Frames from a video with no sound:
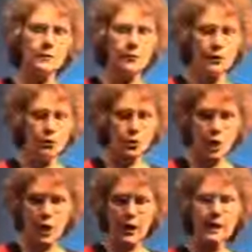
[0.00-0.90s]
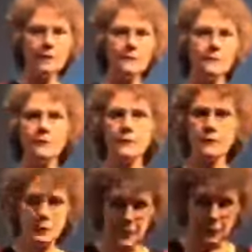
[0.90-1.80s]
If they're shy,
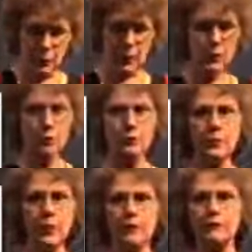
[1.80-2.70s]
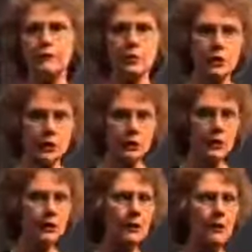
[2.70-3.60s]
there's been research found,
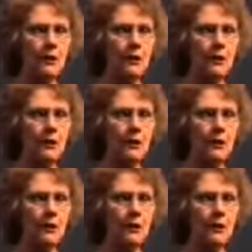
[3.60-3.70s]
fatigue,